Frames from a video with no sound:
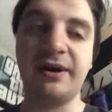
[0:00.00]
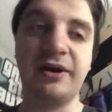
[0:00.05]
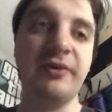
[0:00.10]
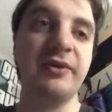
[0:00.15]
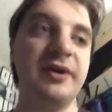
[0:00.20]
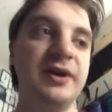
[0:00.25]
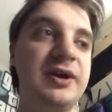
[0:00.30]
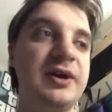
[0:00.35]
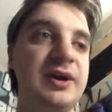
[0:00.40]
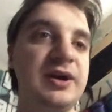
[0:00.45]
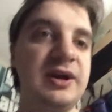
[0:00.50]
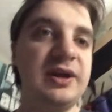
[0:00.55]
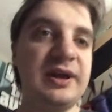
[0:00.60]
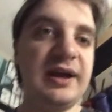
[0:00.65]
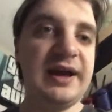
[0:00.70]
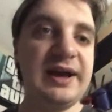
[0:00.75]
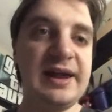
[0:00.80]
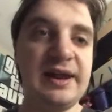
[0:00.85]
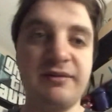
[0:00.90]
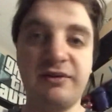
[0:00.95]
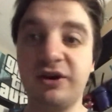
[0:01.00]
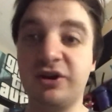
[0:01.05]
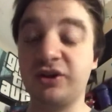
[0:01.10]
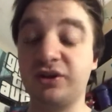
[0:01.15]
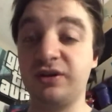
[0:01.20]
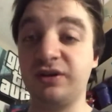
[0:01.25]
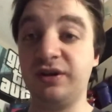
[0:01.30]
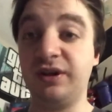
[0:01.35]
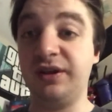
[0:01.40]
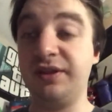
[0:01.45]
out. And
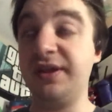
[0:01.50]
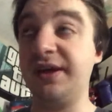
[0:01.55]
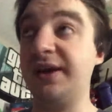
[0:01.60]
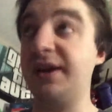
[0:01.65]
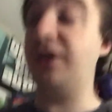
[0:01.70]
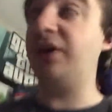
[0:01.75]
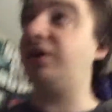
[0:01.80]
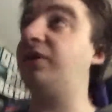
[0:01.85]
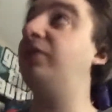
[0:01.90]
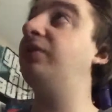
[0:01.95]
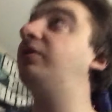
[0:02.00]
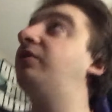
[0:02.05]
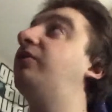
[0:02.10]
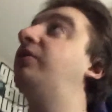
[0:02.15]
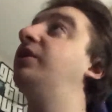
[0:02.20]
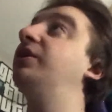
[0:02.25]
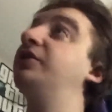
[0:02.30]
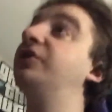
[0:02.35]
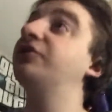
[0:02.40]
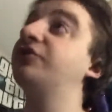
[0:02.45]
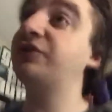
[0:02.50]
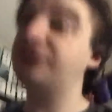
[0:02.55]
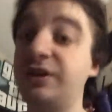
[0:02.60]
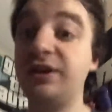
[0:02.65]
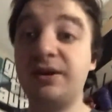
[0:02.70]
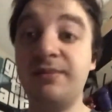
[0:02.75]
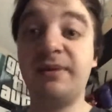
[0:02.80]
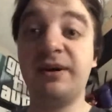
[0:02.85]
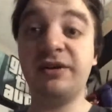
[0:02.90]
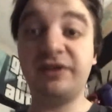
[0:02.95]
then on
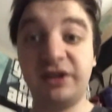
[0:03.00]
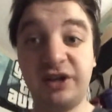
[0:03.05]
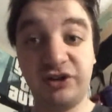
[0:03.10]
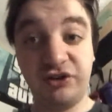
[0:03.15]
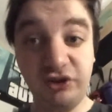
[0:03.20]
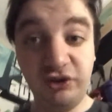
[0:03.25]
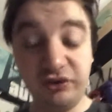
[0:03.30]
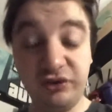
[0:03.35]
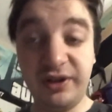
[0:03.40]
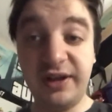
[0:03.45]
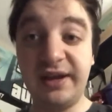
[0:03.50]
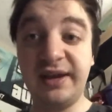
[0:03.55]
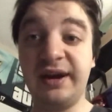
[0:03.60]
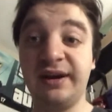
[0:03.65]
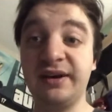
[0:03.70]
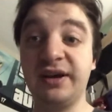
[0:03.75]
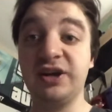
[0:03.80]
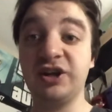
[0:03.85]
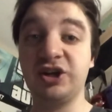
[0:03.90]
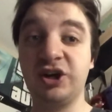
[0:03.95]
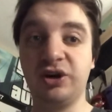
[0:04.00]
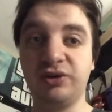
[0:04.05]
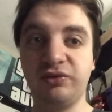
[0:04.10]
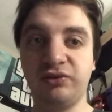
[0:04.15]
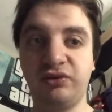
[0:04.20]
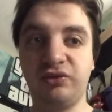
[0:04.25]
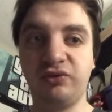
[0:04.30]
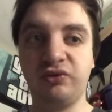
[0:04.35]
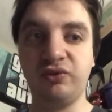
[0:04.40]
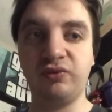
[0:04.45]
Sunday, Monday, and Tuesday, I'm gonna go
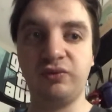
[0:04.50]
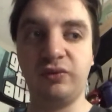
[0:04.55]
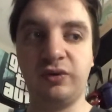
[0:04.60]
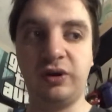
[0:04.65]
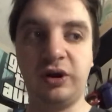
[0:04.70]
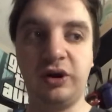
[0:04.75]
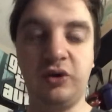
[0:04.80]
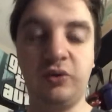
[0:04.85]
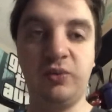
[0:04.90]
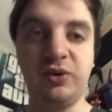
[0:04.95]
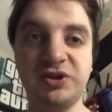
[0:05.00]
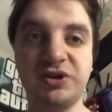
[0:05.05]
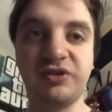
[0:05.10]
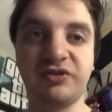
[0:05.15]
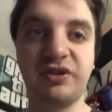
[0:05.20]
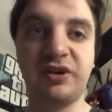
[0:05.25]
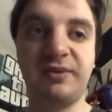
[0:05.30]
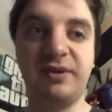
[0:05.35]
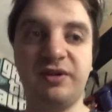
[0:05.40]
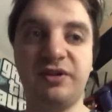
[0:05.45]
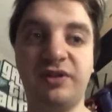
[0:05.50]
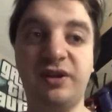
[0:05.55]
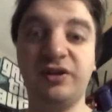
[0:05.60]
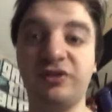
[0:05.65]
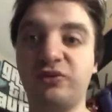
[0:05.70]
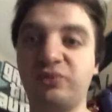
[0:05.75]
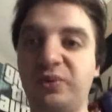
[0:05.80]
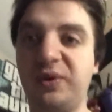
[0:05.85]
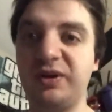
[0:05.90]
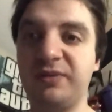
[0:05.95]
through, which is gonna be
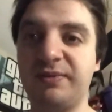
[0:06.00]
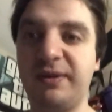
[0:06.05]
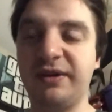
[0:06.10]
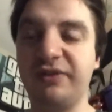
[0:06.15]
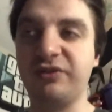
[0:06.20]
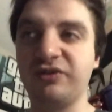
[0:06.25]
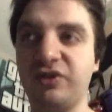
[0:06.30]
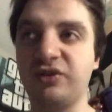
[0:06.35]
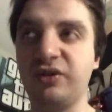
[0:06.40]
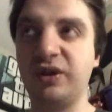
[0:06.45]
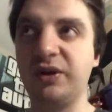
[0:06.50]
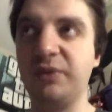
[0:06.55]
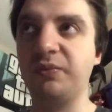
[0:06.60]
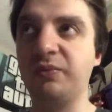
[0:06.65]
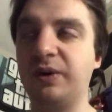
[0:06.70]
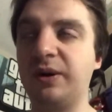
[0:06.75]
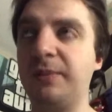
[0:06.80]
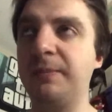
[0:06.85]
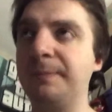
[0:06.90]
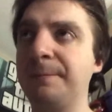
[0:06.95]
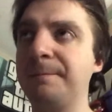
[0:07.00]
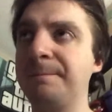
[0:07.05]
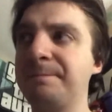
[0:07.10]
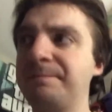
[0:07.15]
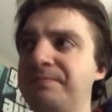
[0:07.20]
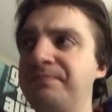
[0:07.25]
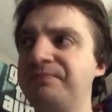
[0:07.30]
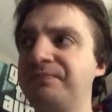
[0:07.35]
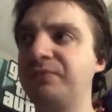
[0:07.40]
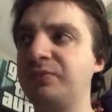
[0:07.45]
this week, basically. Well,
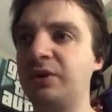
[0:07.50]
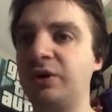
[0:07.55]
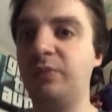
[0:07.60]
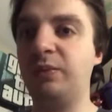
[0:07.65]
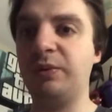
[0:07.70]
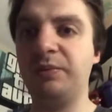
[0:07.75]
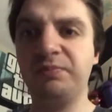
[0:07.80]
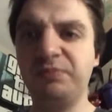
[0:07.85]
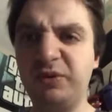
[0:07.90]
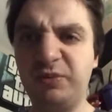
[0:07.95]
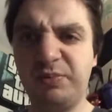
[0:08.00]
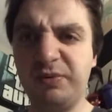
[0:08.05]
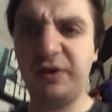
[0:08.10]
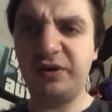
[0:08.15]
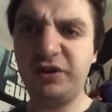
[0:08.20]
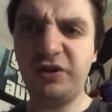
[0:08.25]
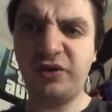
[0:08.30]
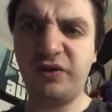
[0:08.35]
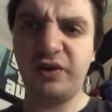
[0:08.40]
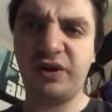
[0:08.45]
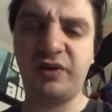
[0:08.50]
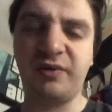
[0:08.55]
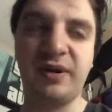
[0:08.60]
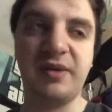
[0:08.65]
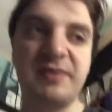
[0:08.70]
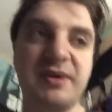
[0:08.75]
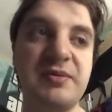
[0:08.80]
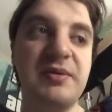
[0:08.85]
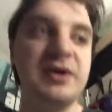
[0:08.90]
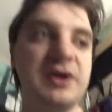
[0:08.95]
you already know what
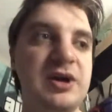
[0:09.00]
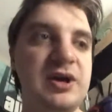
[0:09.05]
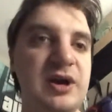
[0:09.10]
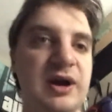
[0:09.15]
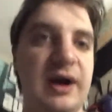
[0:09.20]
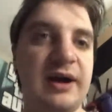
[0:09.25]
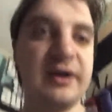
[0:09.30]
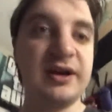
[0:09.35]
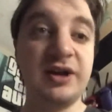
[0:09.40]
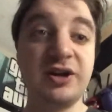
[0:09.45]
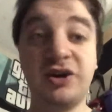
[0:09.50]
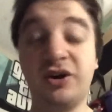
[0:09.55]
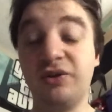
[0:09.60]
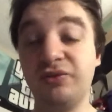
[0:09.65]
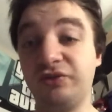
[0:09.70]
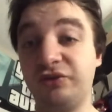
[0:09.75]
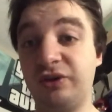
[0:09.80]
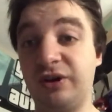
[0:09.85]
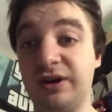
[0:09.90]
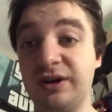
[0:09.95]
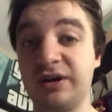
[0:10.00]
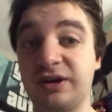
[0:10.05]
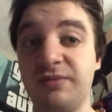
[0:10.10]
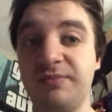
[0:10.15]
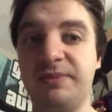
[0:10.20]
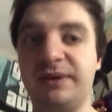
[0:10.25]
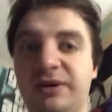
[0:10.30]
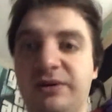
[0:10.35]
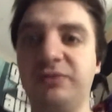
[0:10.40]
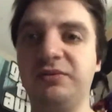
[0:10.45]
I mean. I'm gonna go talk
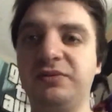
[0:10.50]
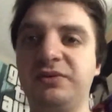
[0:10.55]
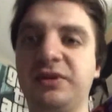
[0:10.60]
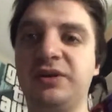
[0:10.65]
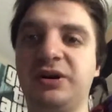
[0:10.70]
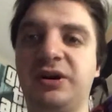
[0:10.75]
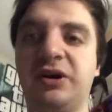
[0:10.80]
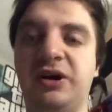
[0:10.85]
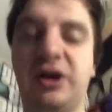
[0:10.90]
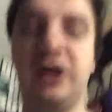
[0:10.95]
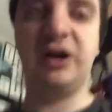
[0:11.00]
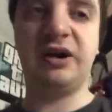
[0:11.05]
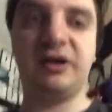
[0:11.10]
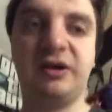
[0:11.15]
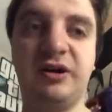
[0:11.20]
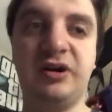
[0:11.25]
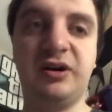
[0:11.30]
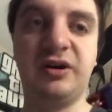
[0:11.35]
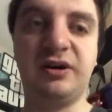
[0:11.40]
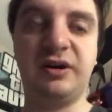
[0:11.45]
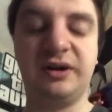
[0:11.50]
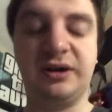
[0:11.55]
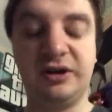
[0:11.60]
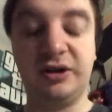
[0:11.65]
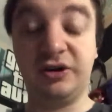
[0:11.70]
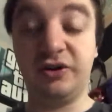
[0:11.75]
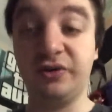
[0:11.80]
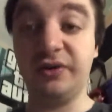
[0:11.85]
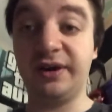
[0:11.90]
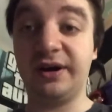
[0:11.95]
about
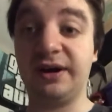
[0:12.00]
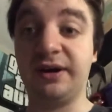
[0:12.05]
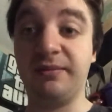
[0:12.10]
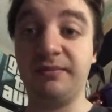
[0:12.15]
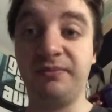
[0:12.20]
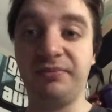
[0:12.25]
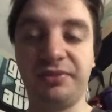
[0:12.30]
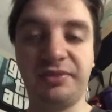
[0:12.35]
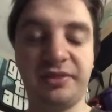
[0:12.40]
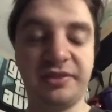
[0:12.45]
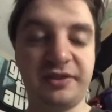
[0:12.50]
the